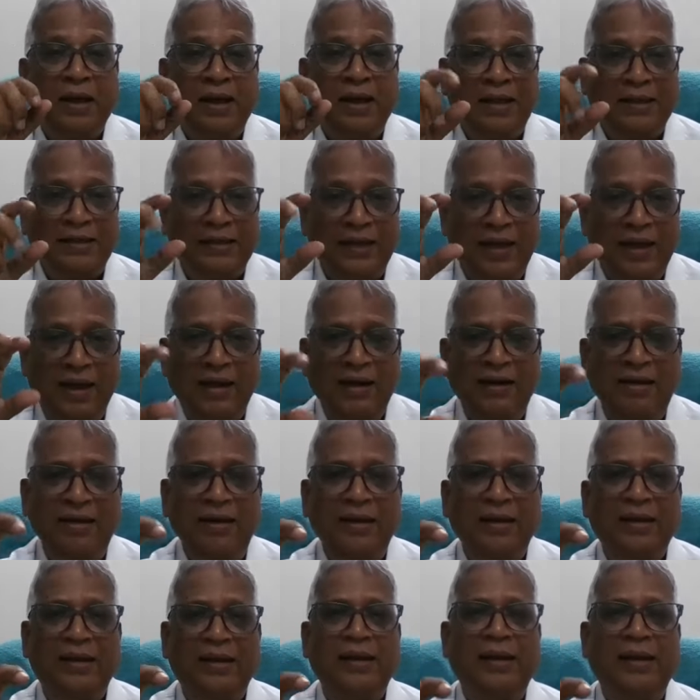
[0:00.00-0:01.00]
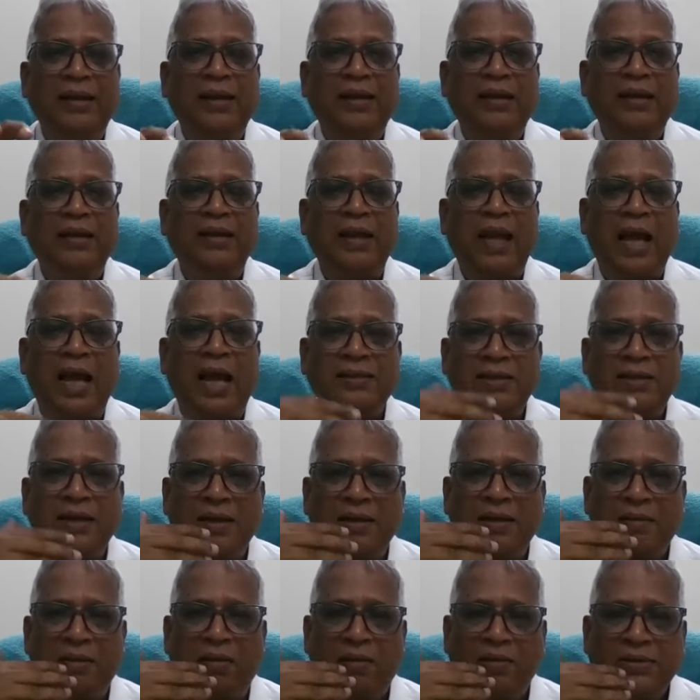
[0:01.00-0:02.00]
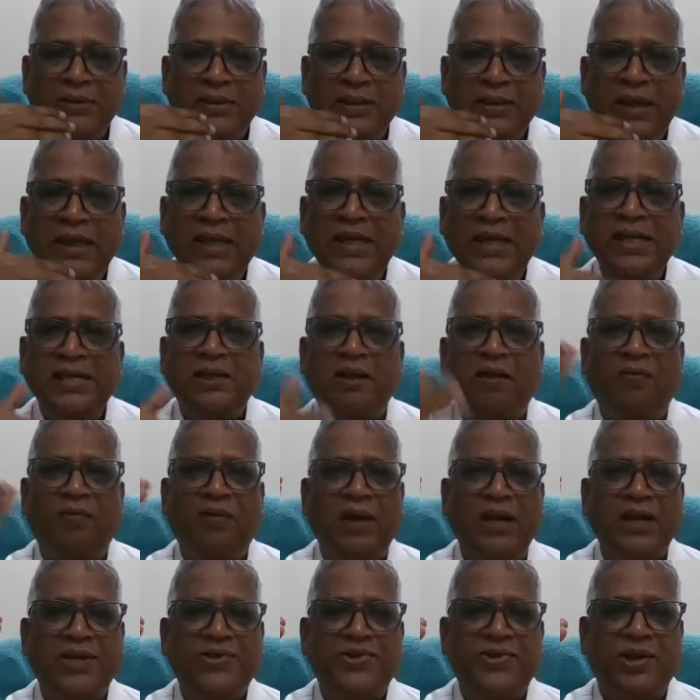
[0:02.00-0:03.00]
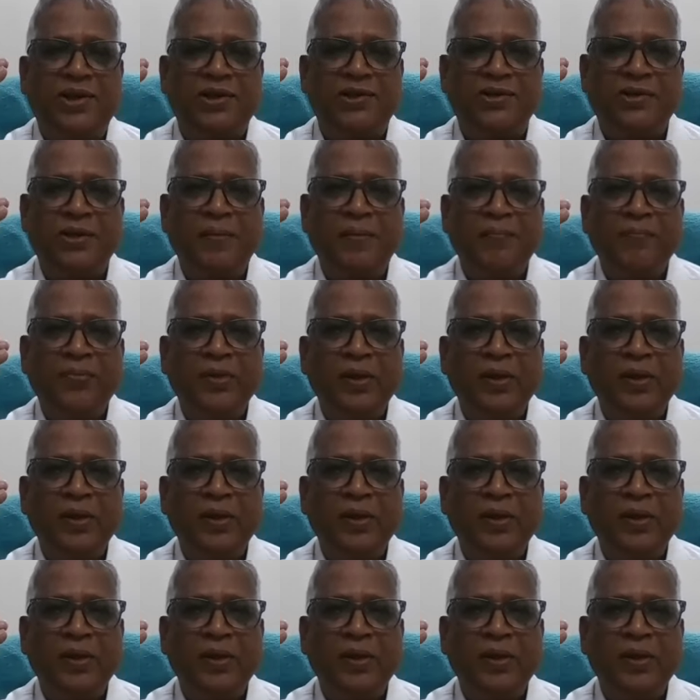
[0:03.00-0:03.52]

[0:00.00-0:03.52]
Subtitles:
then he, as a series of lectures,